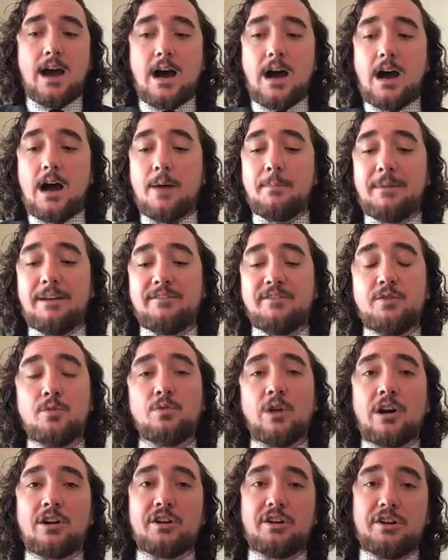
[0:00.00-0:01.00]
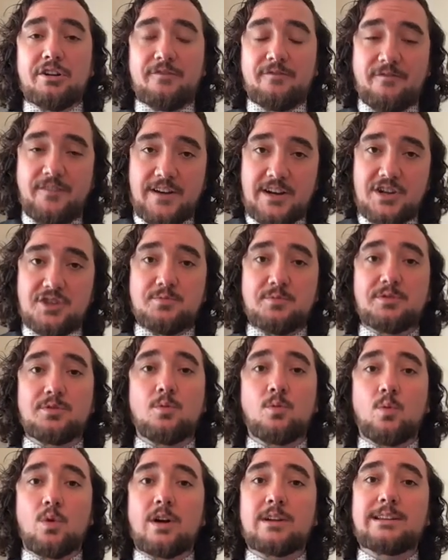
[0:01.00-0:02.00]
If you are finished with the
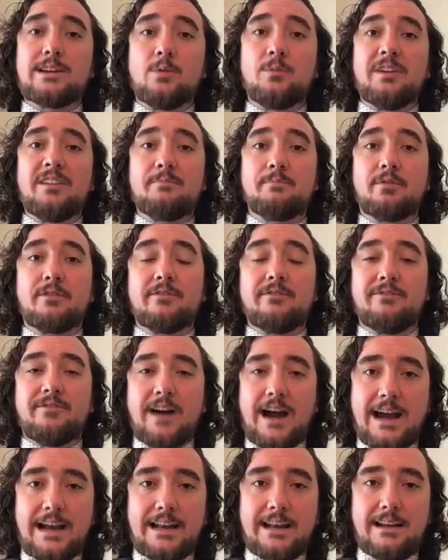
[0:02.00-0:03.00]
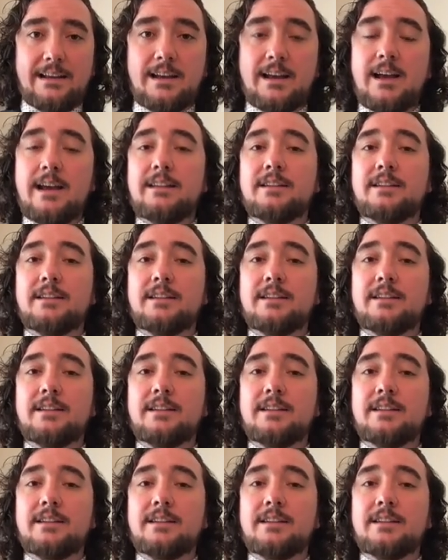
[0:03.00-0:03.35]
work that we've provided,